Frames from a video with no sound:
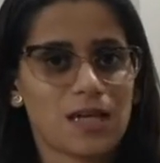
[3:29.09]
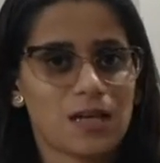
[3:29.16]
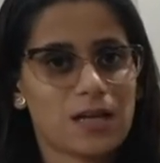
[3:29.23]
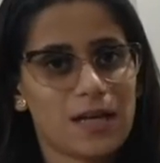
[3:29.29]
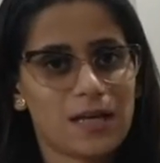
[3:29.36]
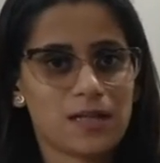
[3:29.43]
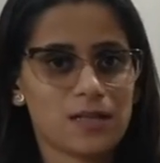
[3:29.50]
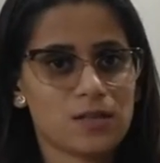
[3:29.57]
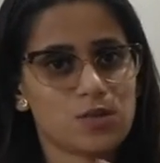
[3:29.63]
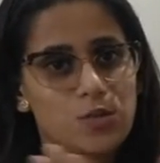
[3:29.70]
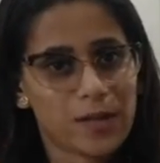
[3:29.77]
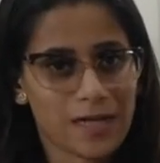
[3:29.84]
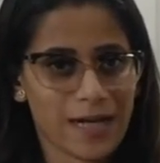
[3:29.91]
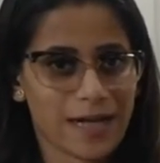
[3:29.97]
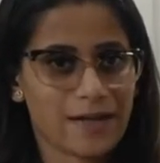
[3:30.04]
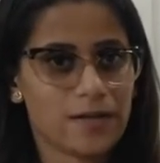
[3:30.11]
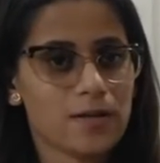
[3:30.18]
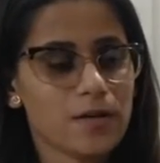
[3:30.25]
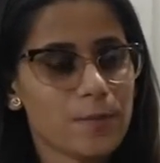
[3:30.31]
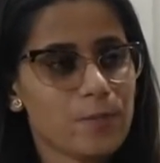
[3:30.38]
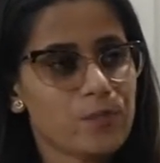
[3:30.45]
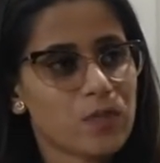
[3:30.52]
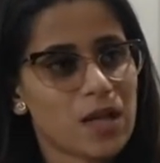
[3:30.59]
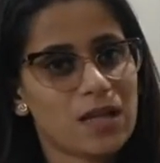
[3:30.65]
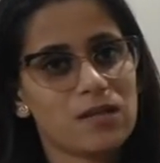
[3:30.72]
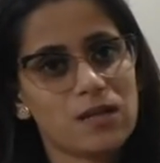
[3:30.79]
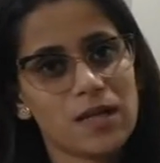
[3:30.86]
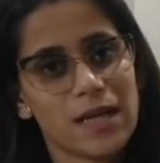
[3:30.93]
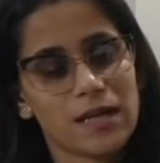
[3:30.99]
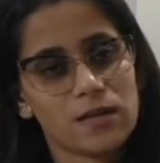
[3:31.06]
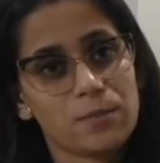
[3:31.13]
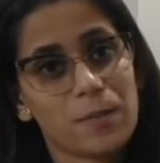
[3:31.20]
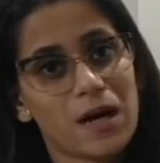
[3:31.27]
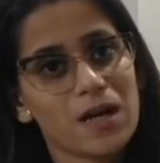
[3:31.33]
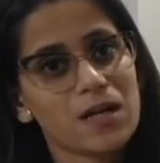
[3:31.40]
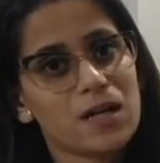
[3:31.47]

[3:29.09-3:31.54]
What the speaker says: I'll do it later, in the later part.